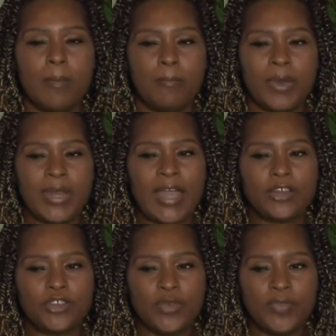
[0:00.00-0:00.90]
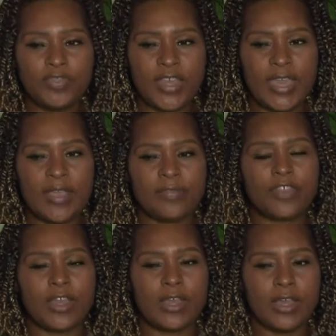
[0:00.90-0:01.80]
But I do think the
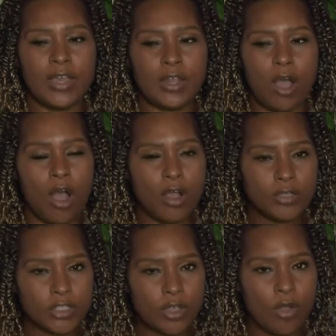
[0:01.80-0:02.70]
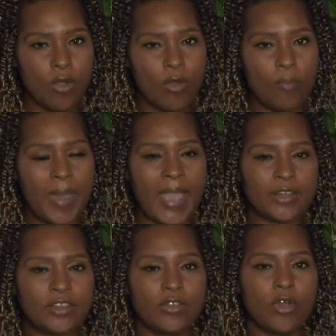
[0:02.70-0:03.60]
good also, back
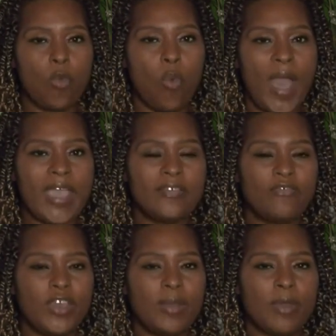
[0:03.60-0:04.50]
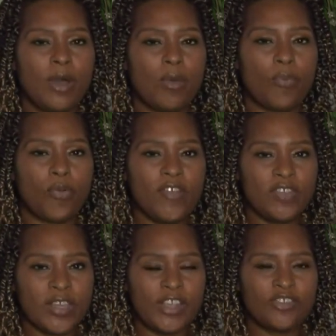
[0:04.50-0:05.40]
to the white female
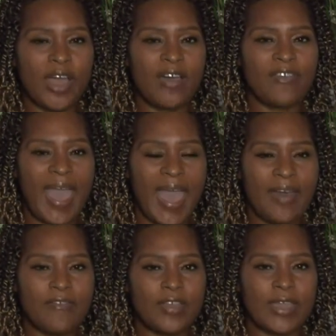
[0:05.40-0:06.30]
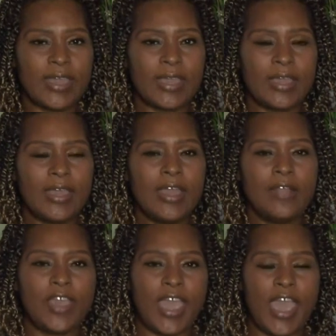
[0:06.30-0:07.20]
privilege of having
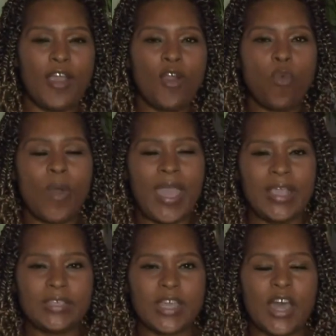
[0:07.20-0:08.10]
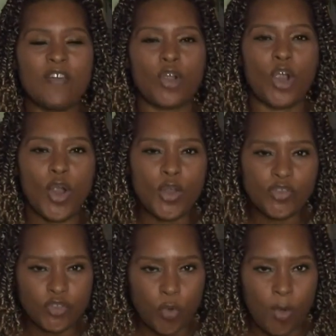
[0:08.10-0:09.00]
the airways cover her
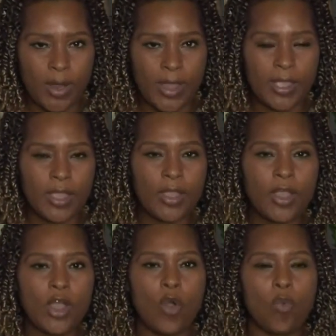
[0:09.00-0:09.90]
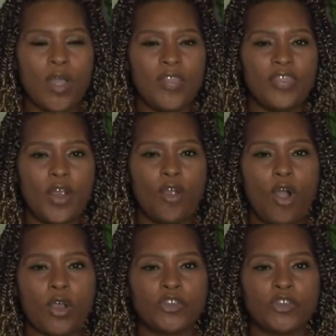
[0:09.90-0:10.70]
story when there are